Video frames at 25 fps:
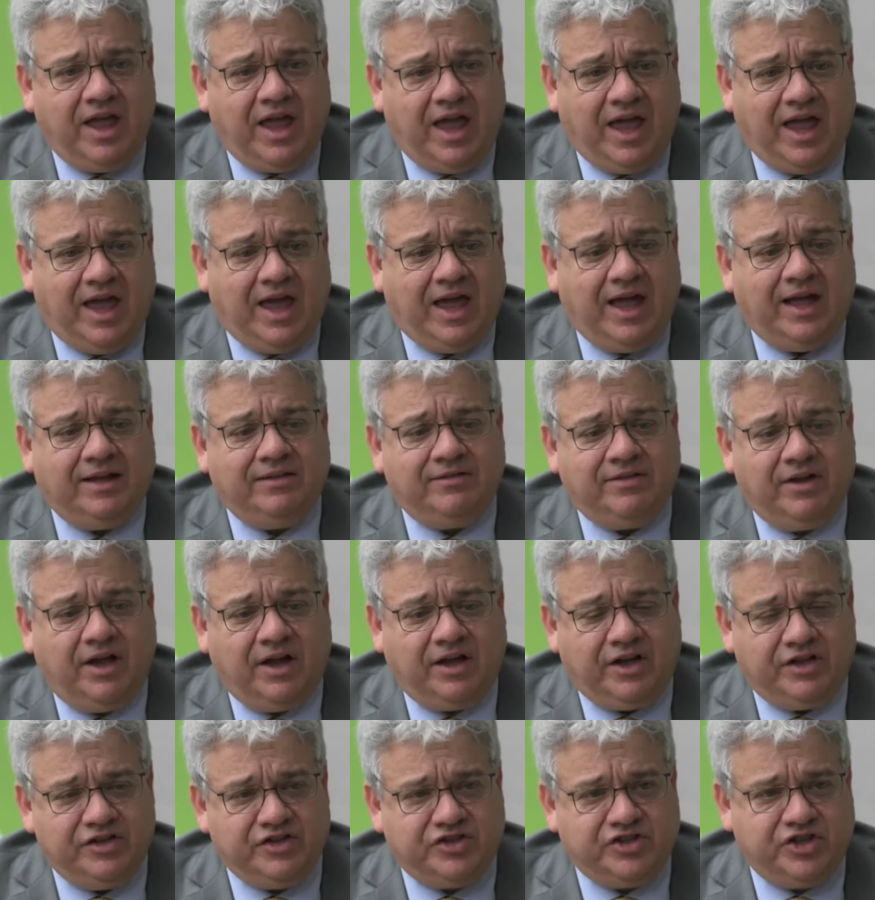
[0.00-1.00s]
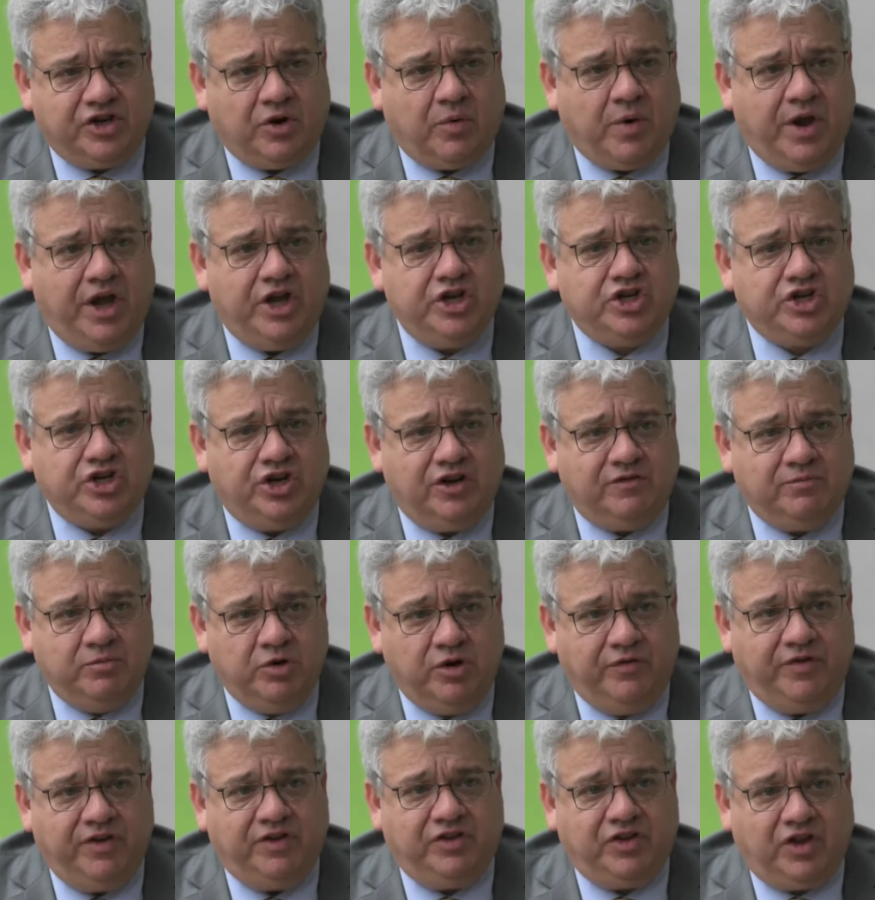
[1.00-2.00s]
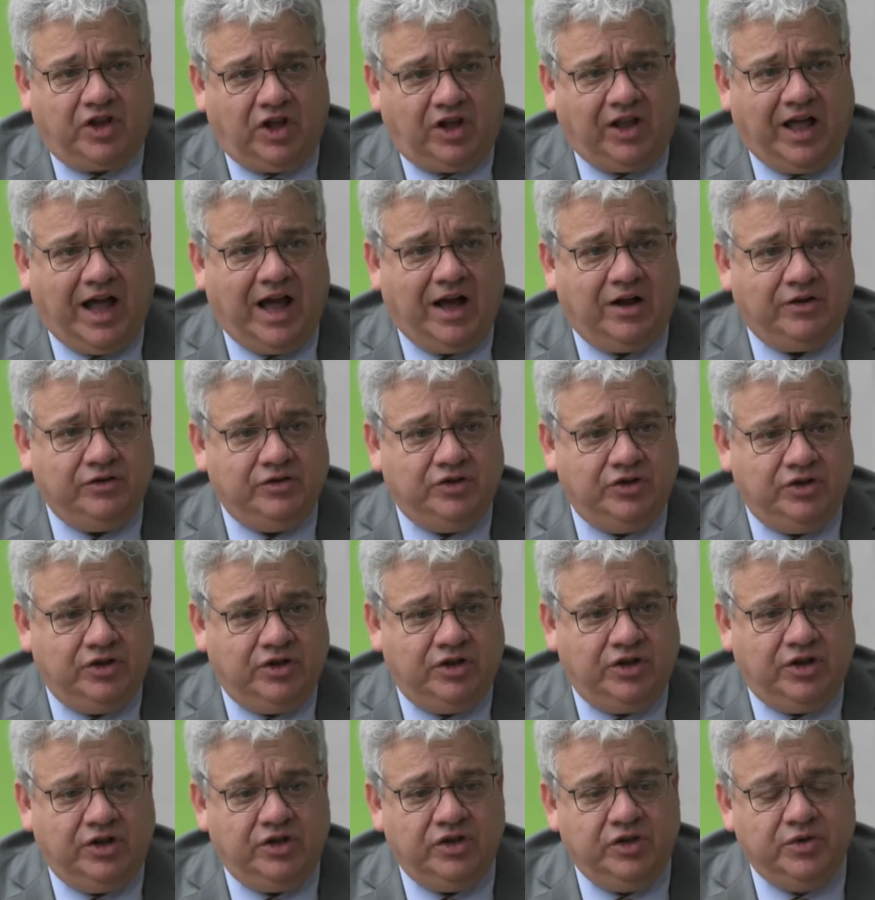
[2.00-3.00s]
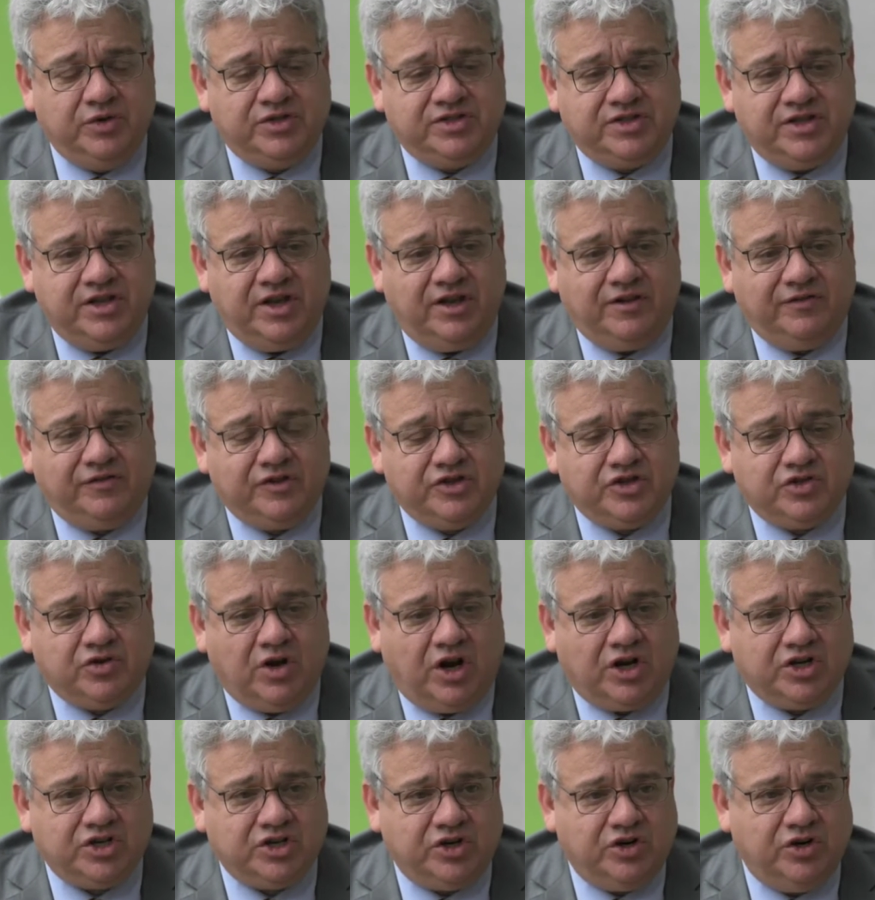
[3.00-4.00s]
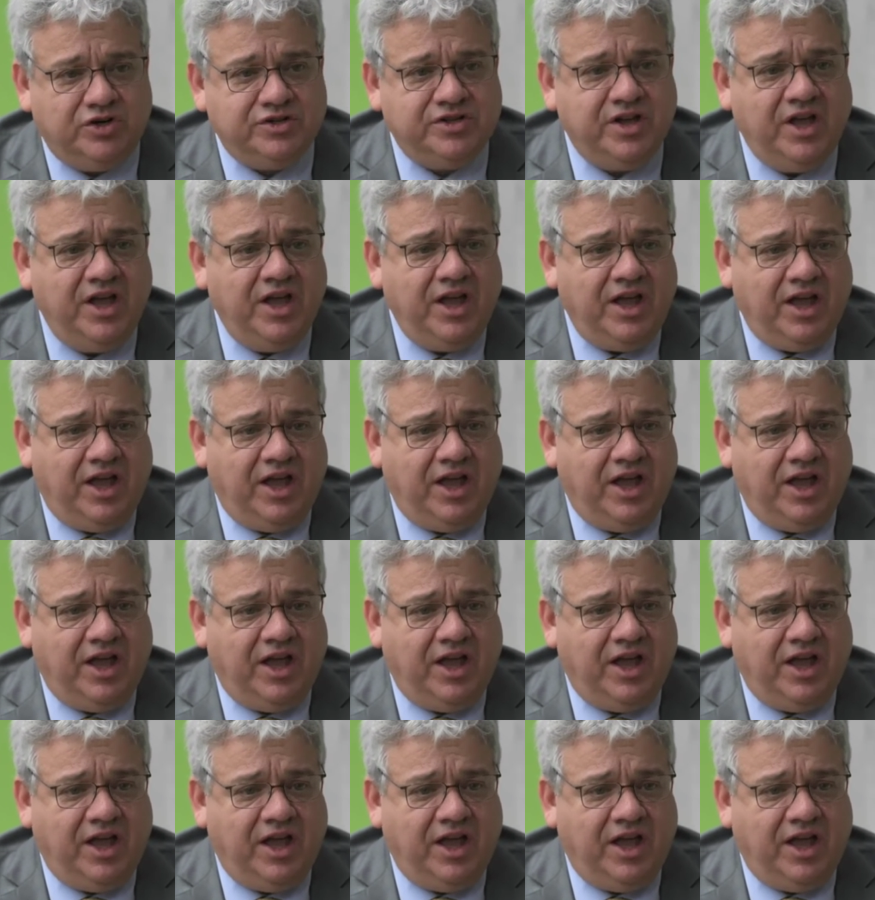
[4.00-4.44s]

and consideration of moving to cloud UC infrastructures